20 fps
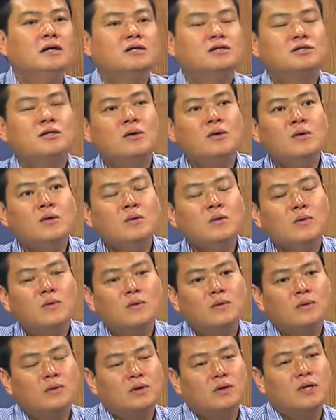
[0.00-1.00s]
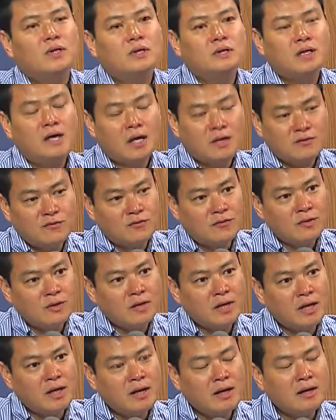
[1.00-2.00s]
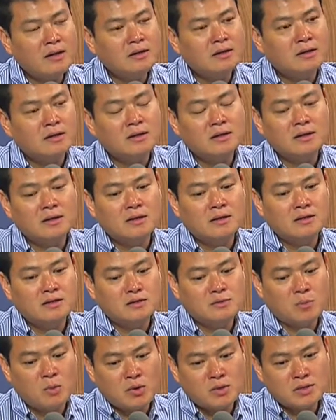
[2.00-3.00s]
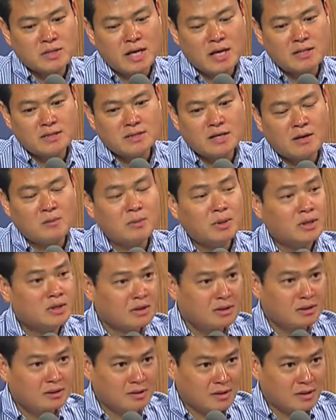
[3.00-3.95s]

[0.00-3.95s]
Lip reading: So in California, the small size company